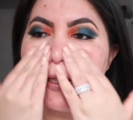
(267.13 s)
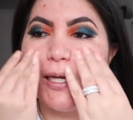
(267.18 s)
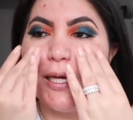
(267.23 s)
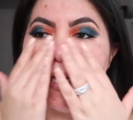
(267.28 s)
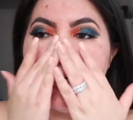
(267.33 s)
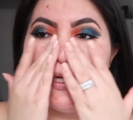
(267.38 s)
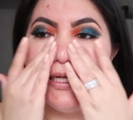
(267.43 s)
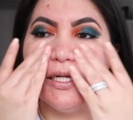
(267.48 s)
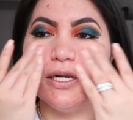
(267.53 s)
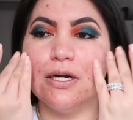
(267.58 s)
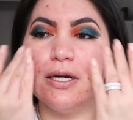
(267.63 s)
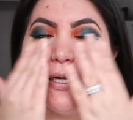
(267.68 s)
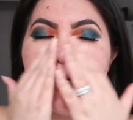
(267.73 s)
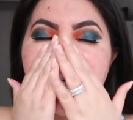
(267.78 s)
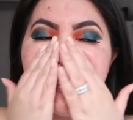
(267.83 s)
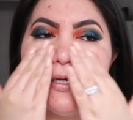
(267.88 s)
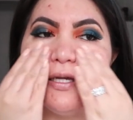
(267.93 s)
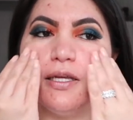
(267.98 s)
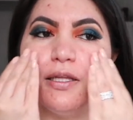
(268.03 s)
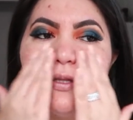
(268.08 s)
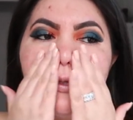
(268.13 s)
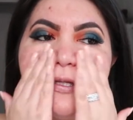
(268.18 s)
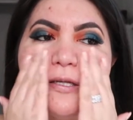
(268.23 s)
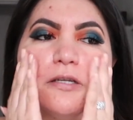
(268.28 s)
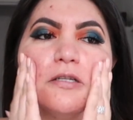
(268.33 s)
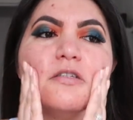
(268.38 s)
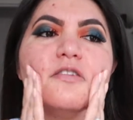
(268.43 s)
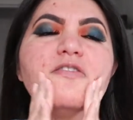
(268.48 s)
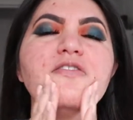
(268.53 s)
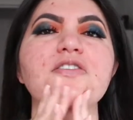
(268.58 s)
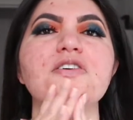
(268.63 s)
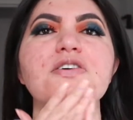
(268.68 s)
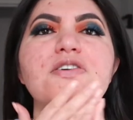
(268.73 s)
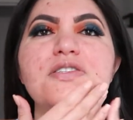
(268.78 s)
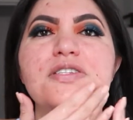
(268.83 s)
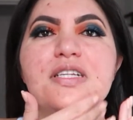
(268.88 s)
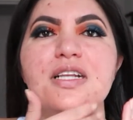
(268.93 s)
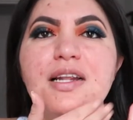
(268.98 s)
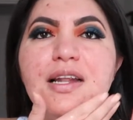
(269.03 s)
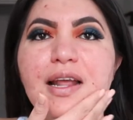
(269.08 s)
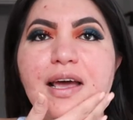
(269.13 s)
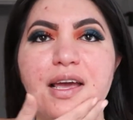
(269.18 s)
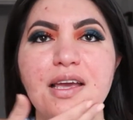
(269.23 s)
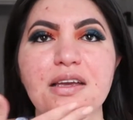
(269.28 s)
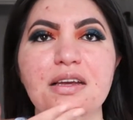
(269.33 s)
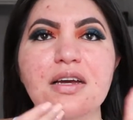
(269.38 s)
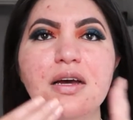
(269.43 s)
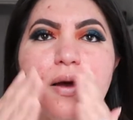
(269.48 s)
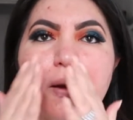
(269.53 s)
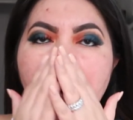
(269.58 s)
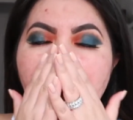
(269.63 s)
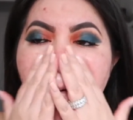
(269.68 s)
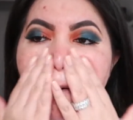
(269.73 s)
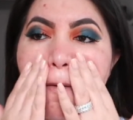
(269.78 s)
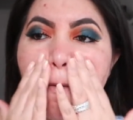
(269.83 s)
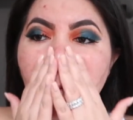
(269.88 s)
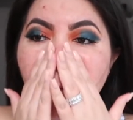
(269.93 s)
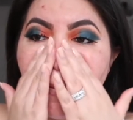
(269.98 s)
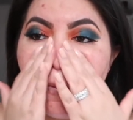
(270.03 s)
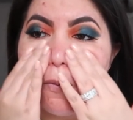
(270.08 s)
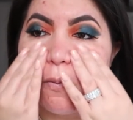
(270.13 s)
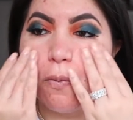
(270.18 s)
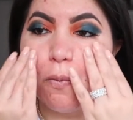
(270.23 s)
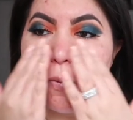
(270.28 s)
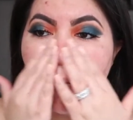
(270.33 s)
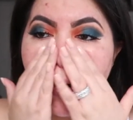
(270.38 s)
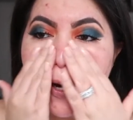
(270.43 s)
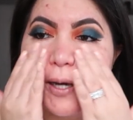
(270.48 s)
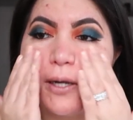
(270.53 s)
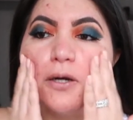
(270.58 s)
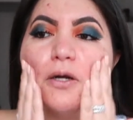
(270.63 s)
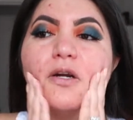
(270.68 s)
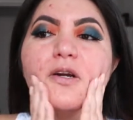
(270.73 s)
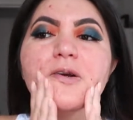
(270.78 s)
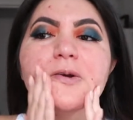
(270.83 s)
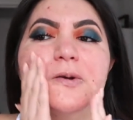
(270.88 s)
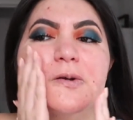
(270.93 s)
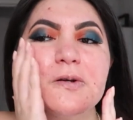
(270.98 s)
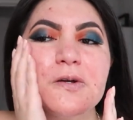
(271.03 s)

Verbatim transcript: and literally this feels like water